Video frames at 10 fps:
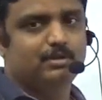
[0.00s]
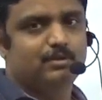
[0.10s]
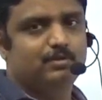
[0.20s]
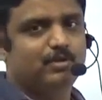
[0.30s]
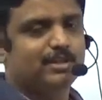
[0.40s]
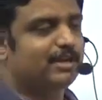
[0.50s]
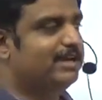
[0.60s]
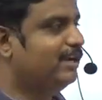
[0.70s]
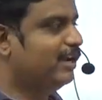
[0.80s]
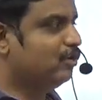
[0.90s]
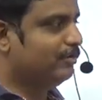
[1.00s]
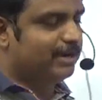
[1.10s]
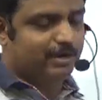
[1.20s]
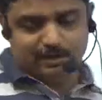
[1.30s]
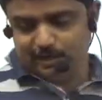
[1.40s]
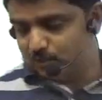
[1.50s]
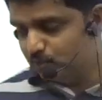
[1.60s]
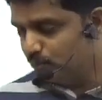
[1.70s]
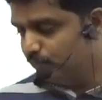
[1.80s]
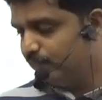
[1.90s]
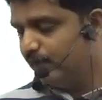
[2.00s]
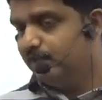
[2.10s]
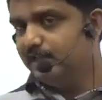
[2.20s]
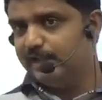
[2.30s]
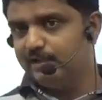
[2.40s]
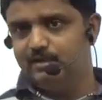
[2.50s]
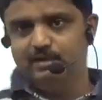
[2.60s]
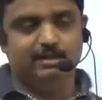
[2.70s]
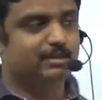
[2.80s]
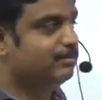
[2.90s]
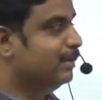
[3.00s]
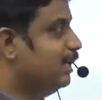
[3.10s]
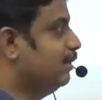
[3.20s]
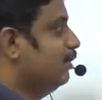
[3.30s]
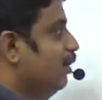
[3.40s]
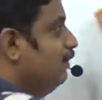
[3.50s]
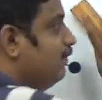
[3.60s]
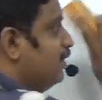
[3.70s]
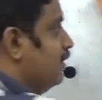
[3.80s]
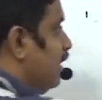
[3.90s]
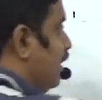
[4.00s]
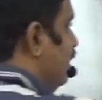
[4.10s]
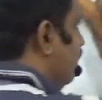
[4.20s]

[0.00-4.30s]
You can write trigonometric ratios of any angle in the multiple of 30.